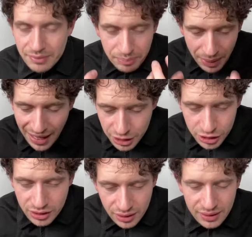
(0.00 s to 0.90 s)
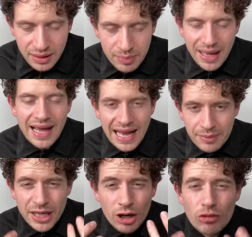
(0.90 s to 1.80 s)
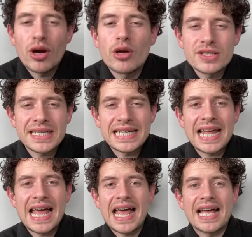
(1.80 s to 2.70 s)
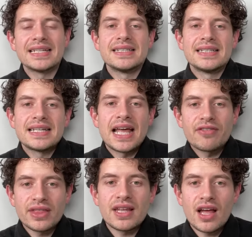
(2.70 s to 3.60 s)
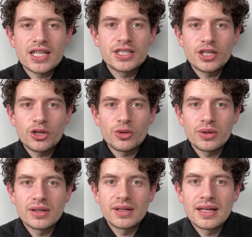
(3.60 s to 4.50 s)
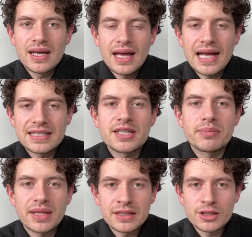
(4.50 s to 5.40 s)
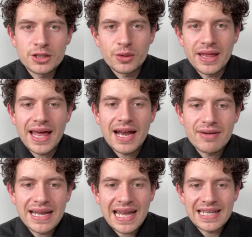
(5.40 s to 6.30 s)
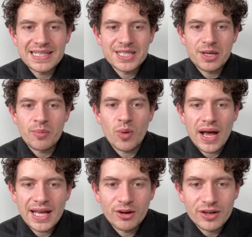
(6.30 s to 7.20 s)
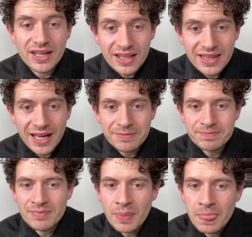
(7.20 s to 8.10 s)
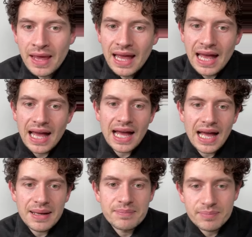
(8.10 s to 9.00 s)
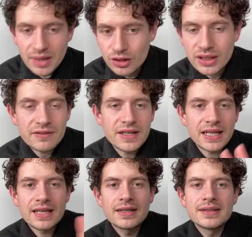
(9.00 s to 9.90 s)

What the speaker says: I'm passionate about hair. I'm engrossed in hair. Everything I do has something to do with hair in it in some way or another. Good evening.